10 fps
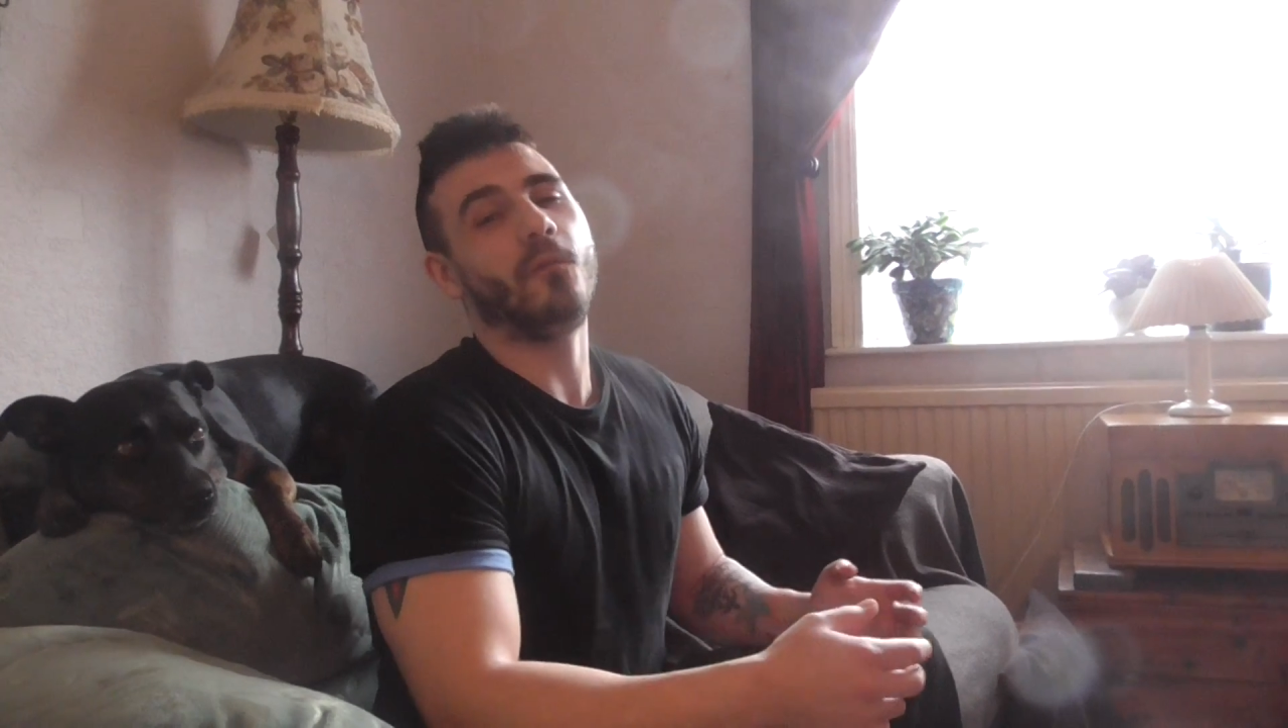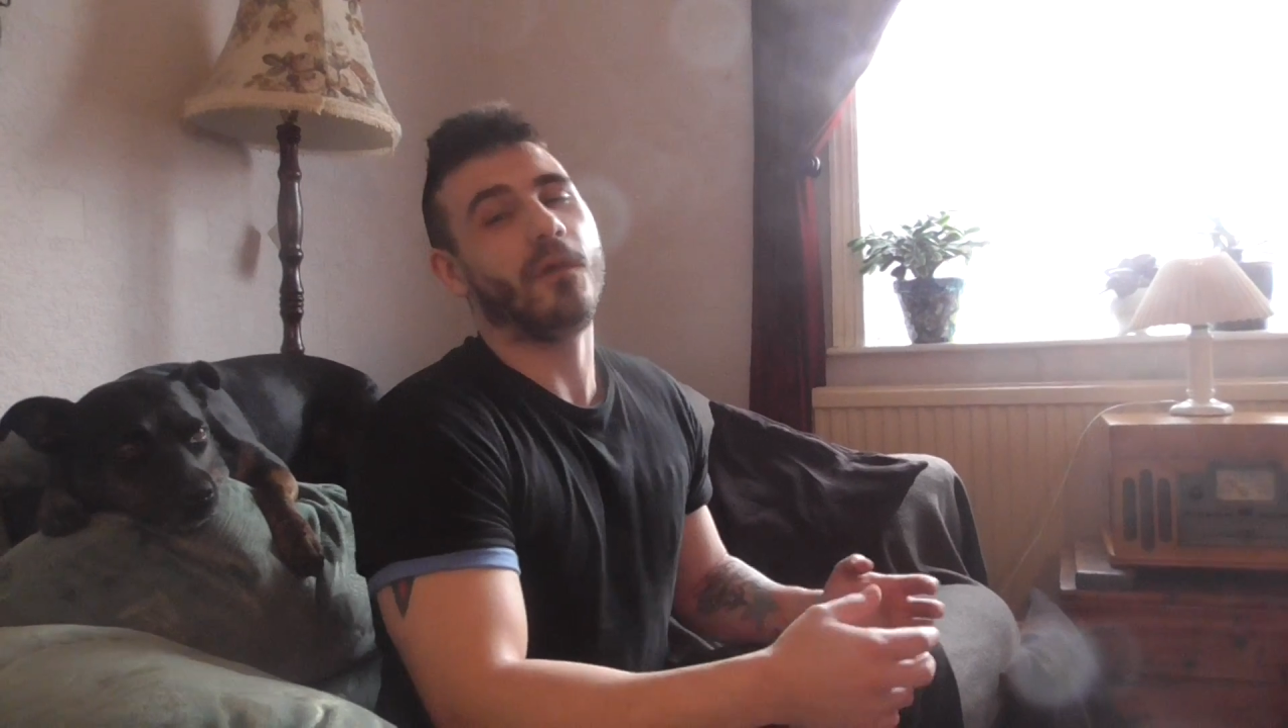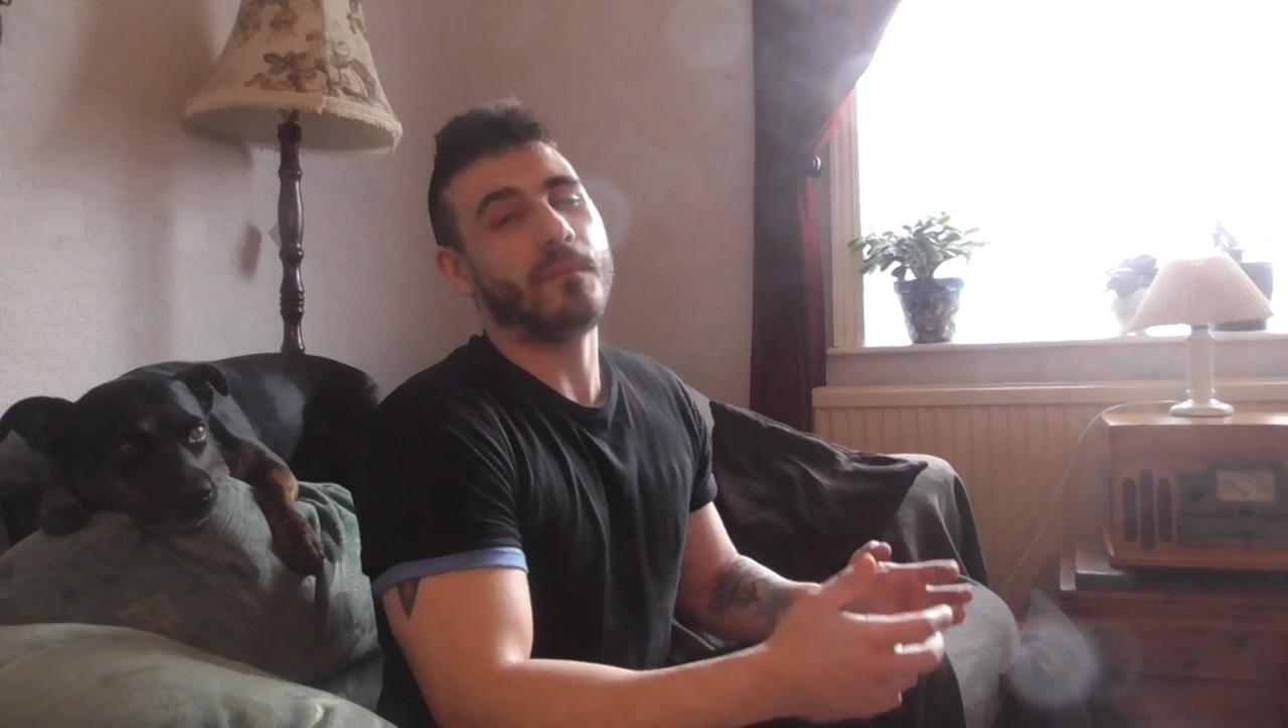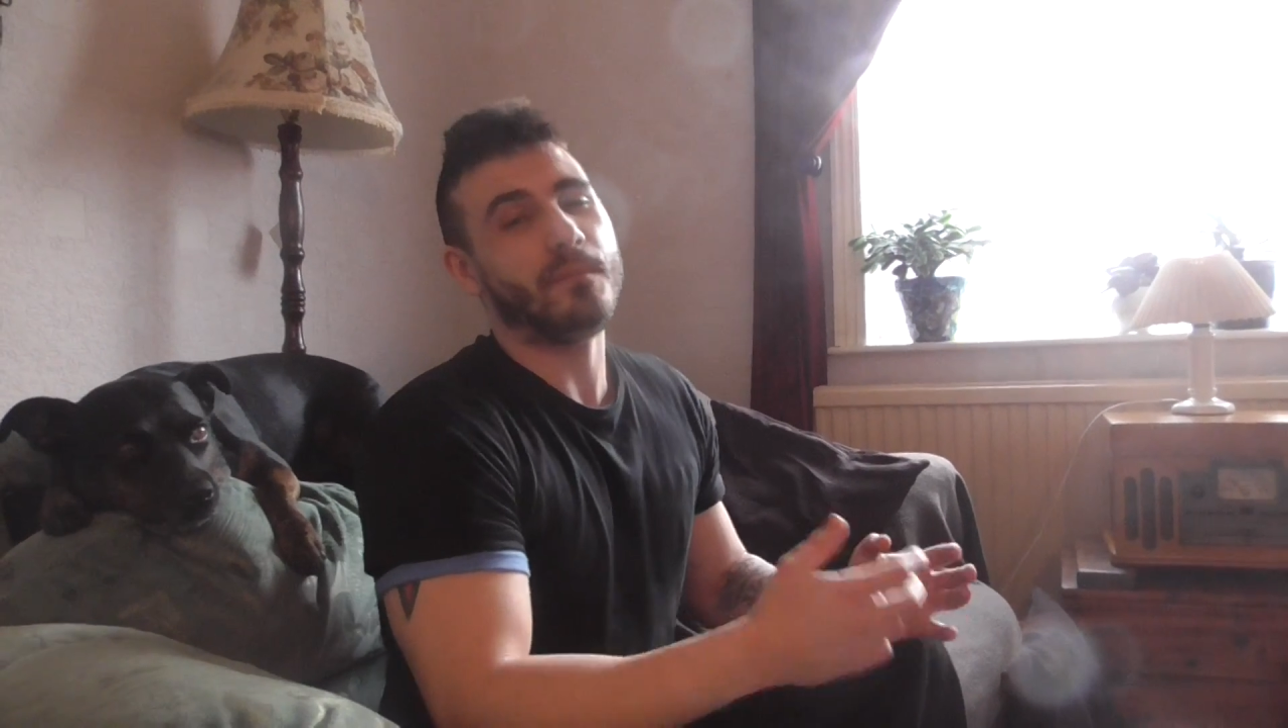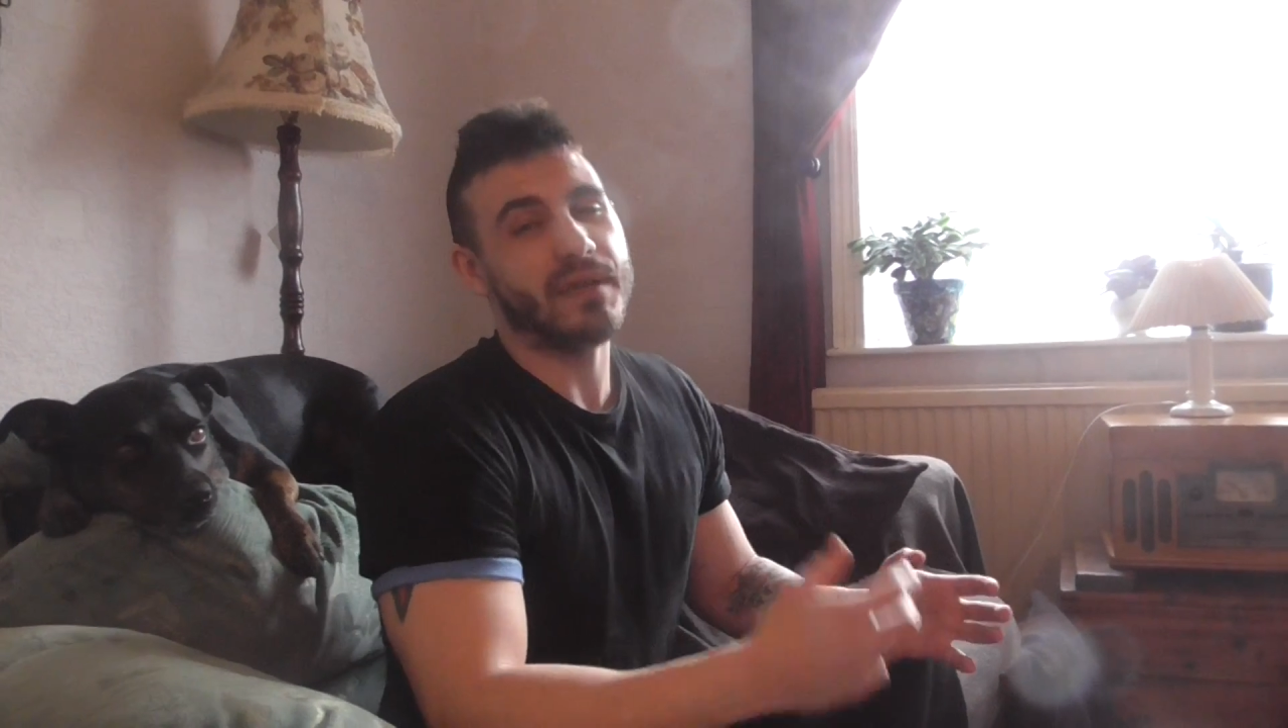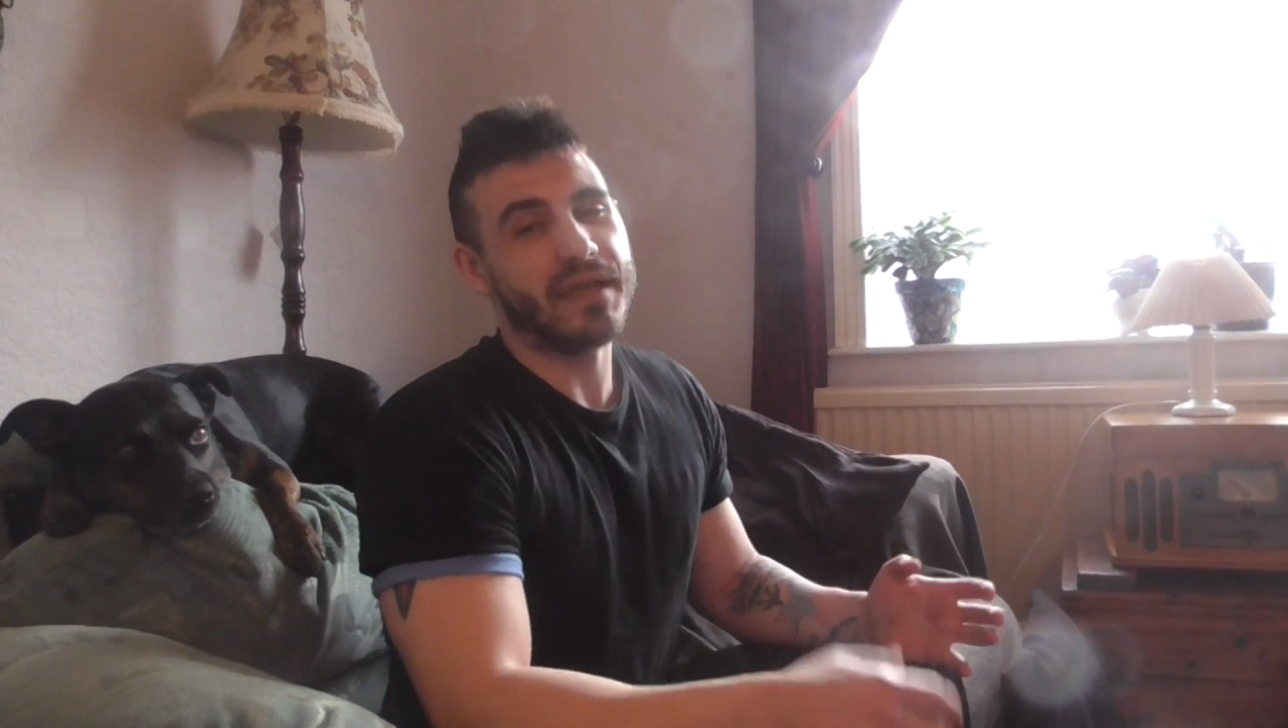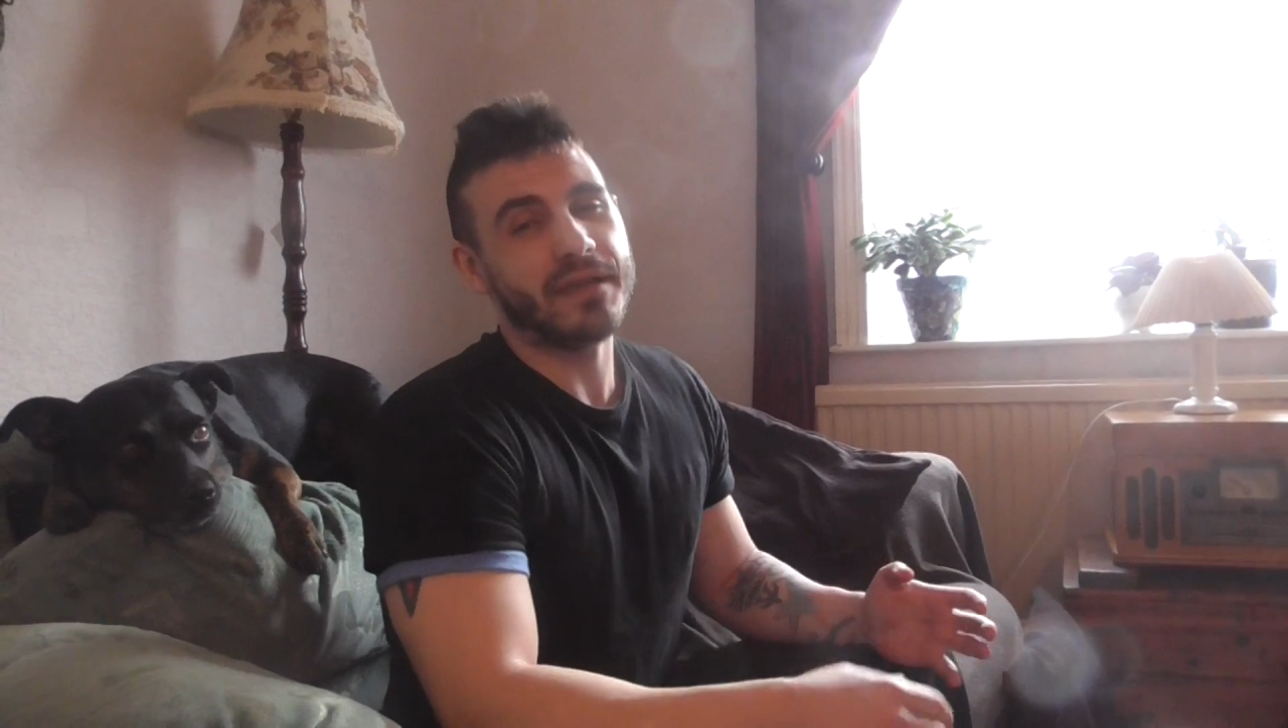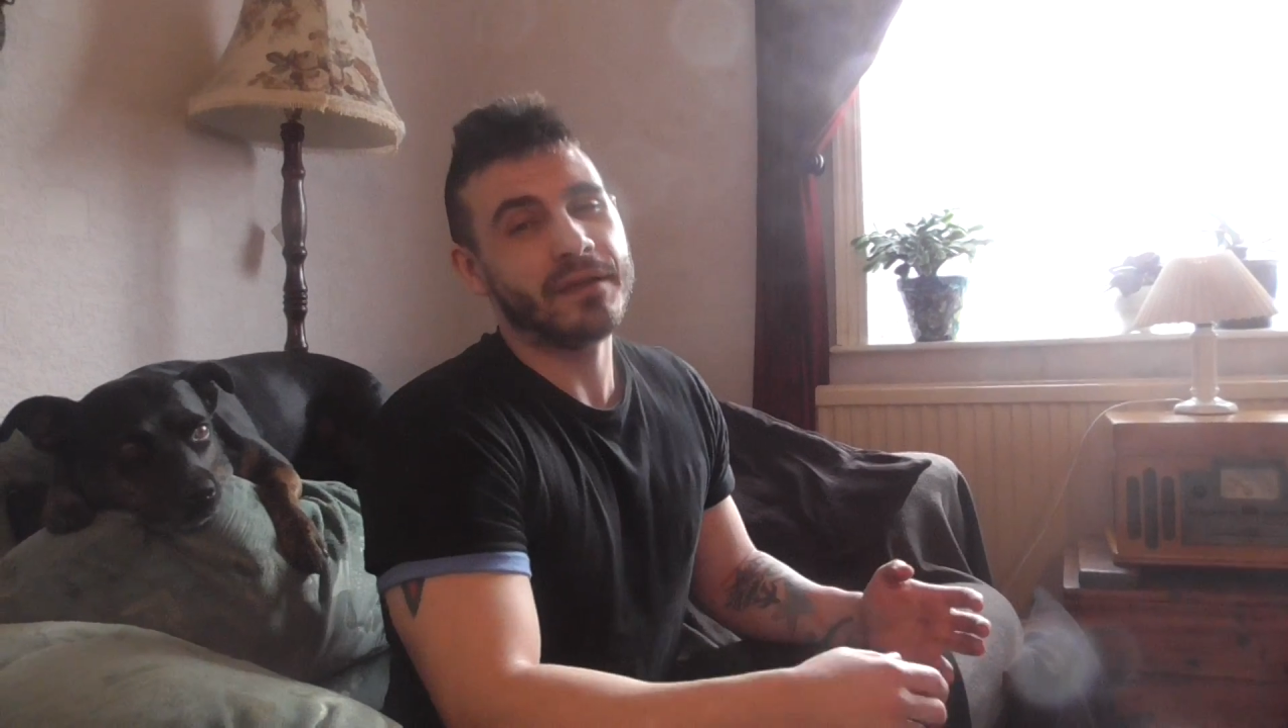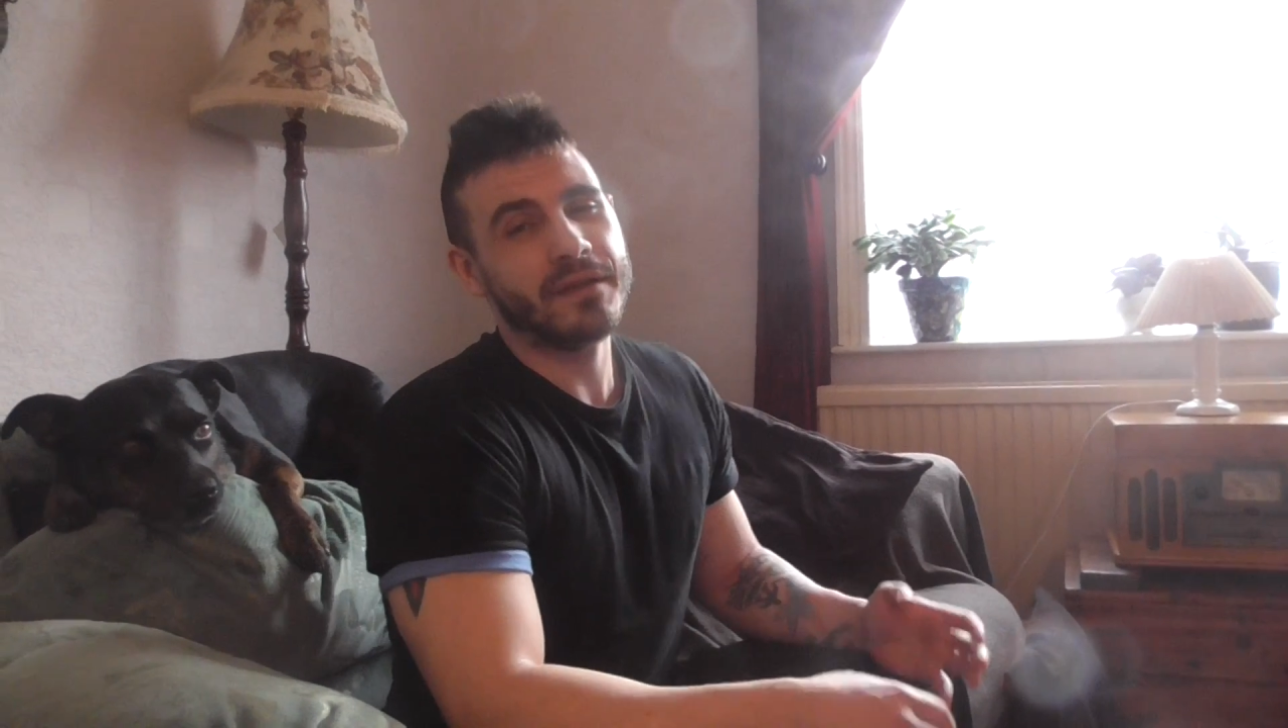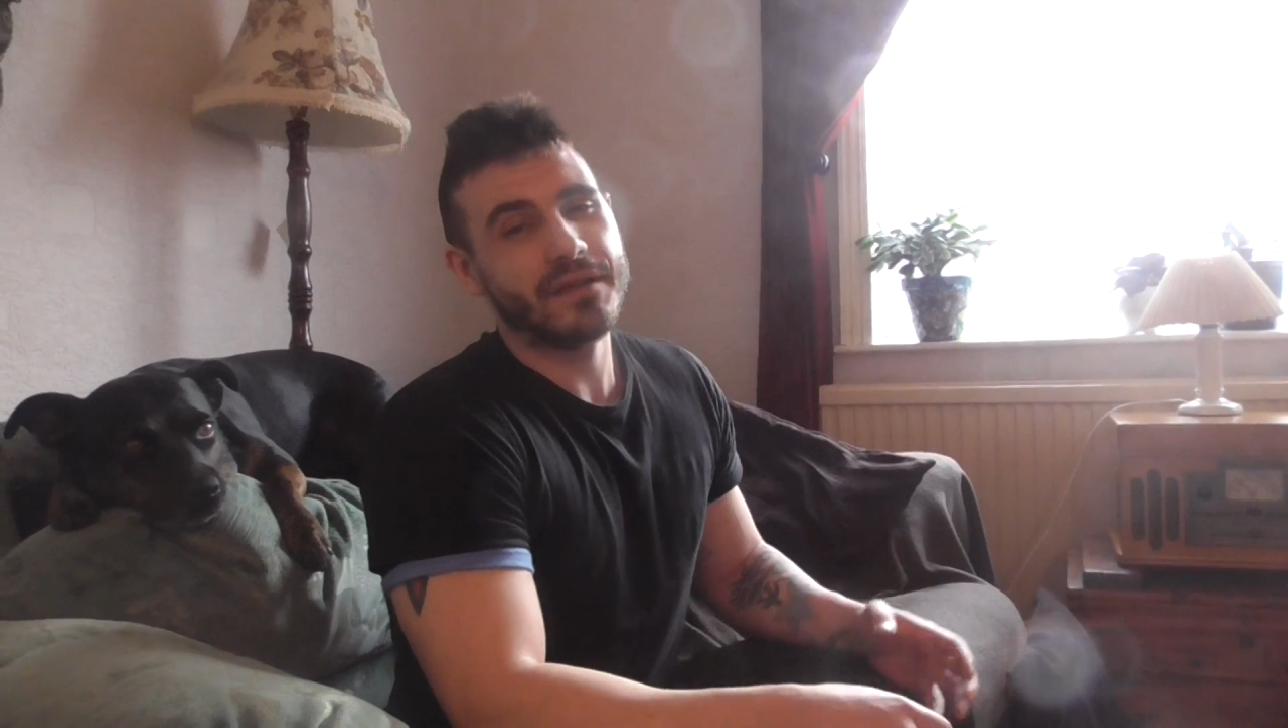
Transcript: want me